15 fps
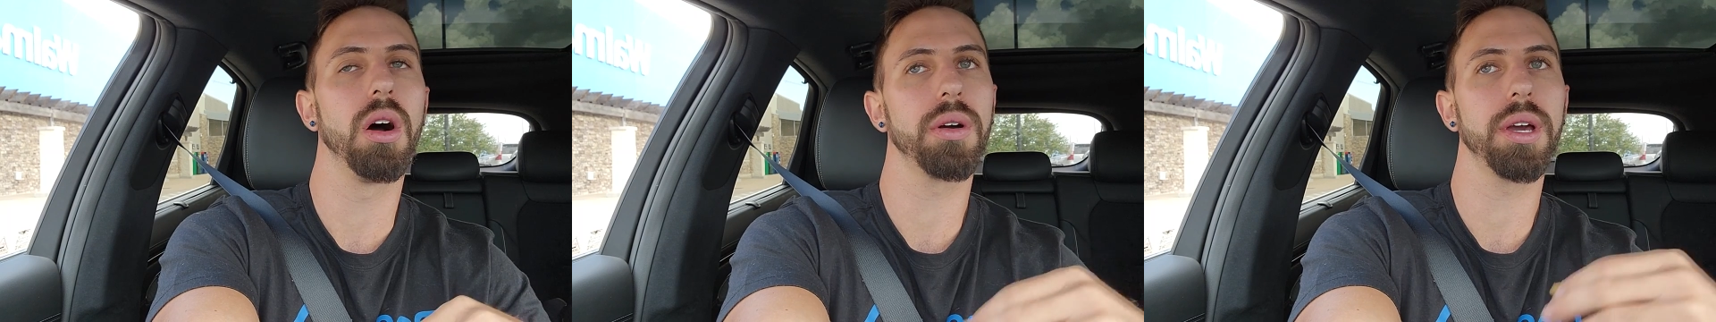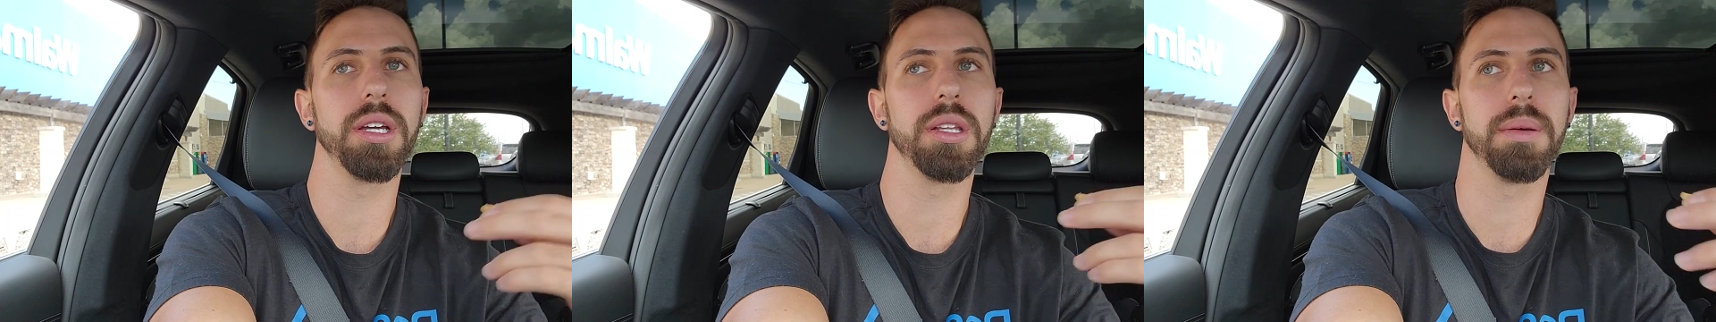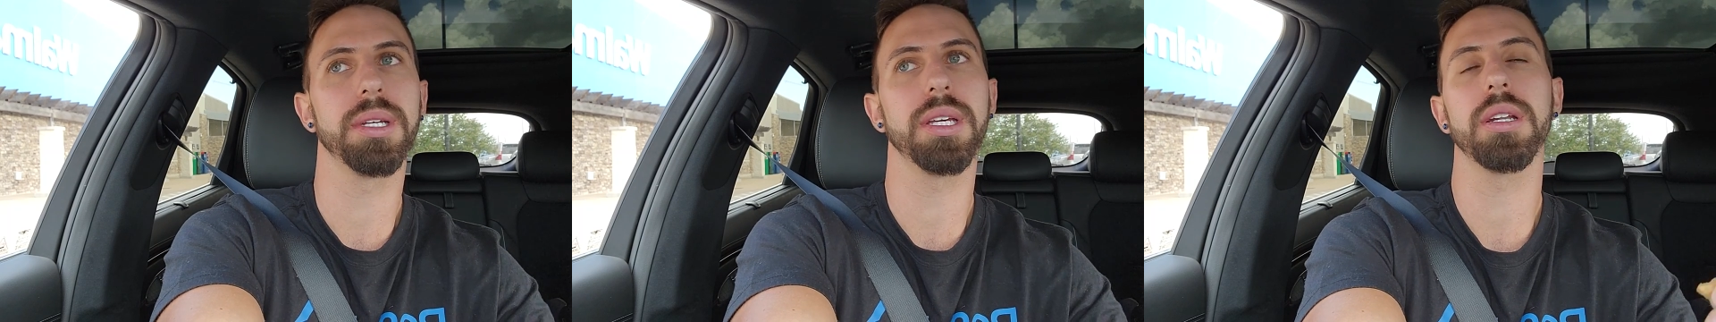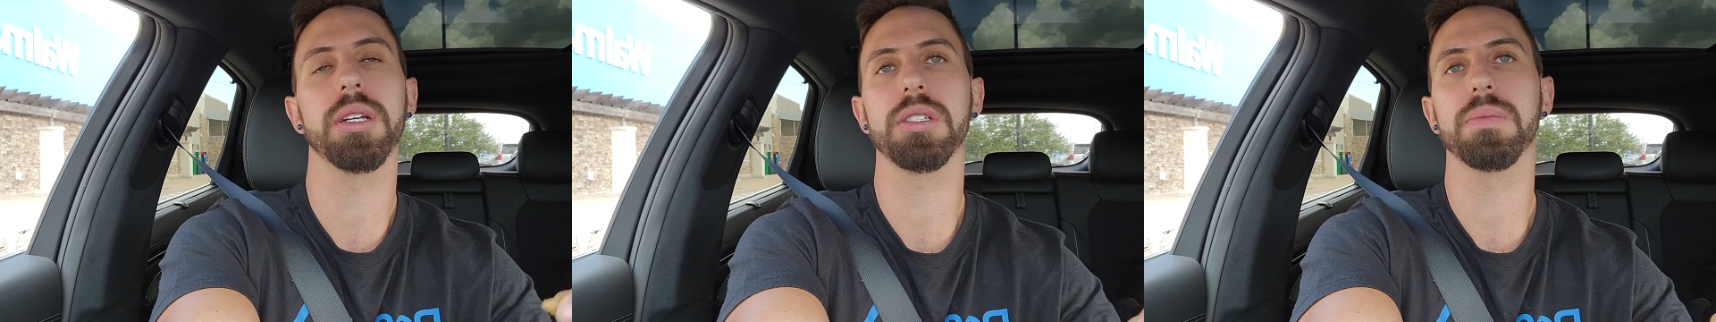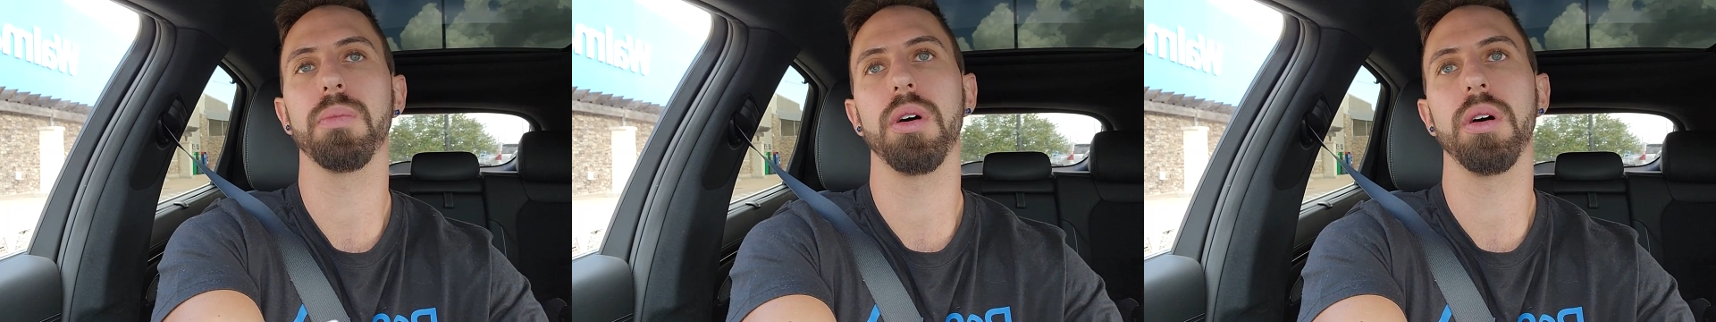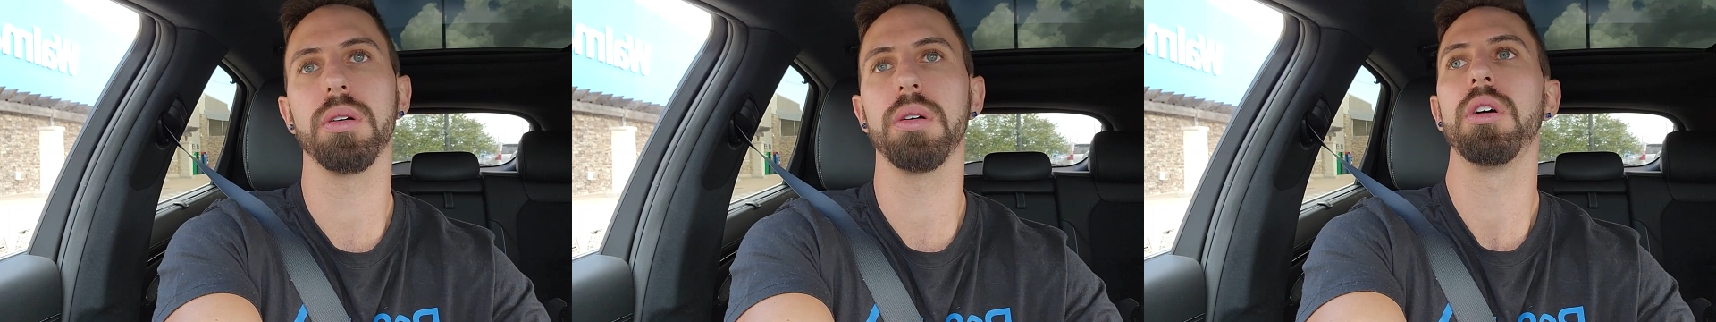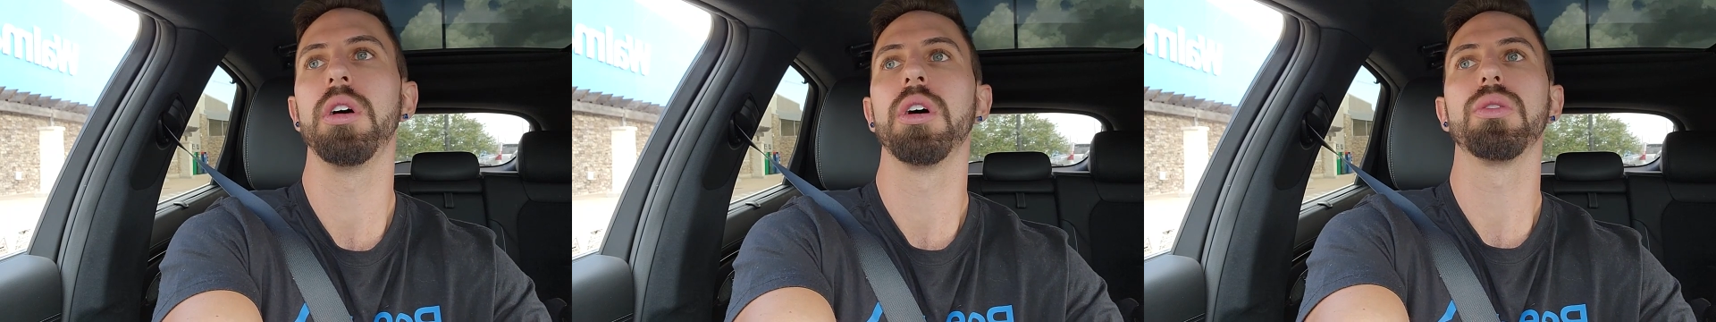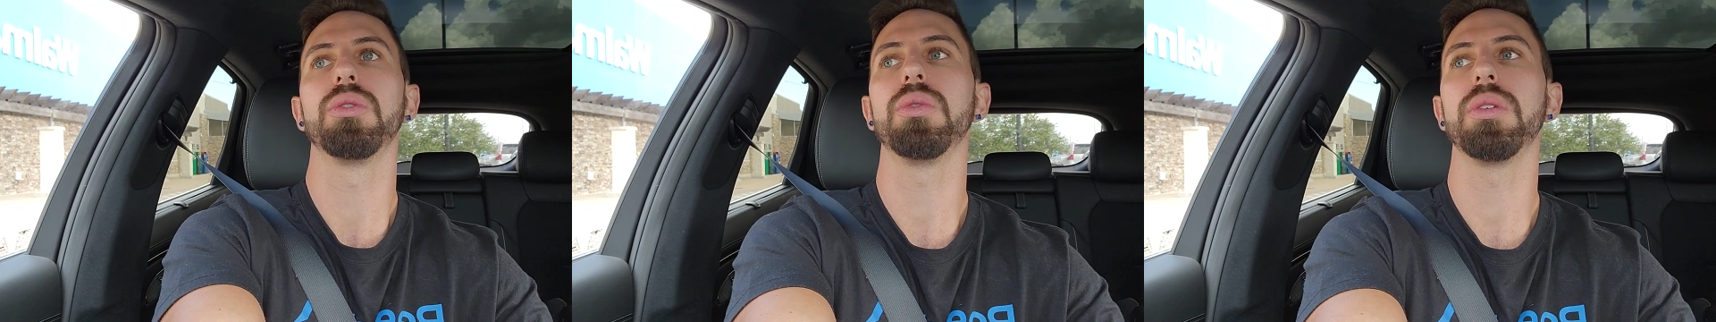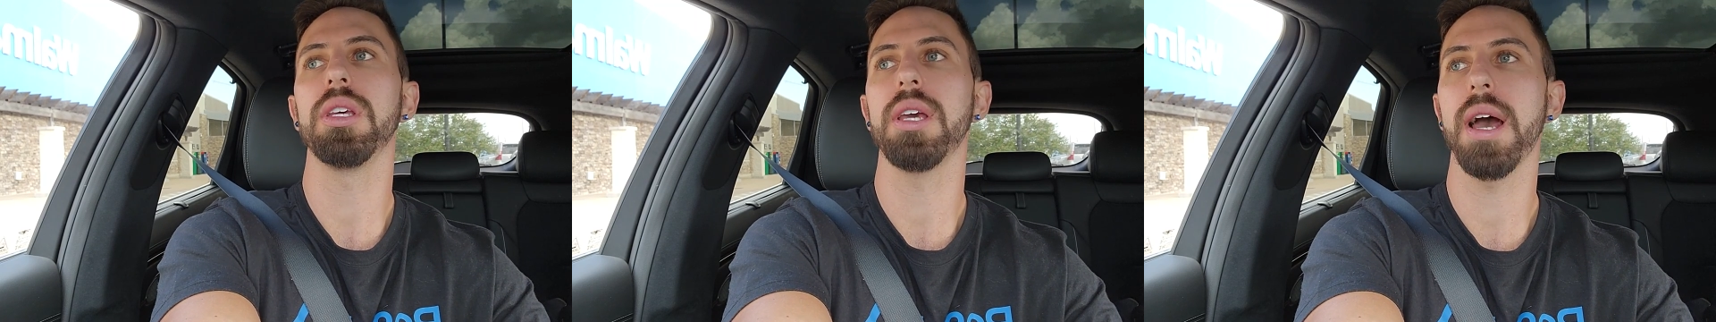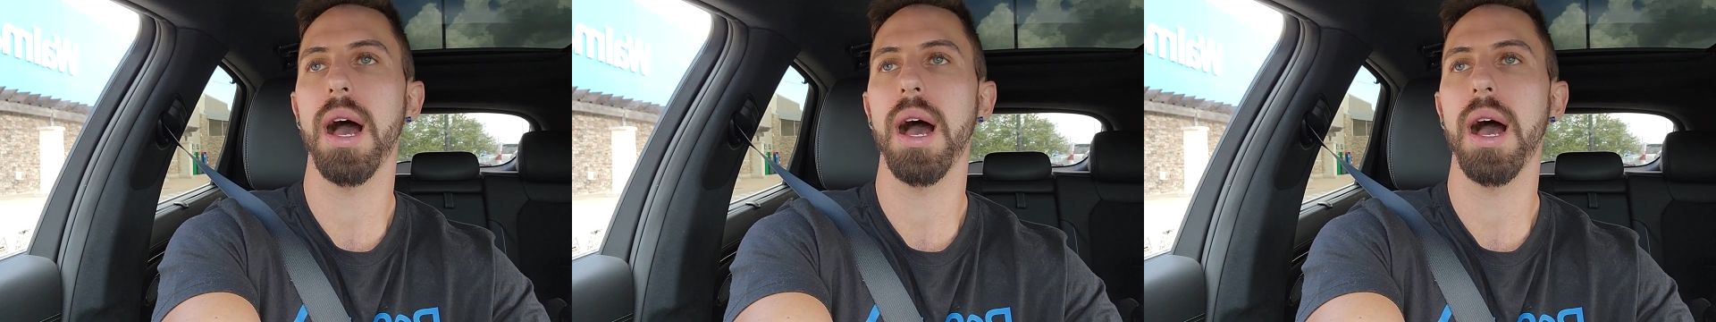okay, let me get a small dookie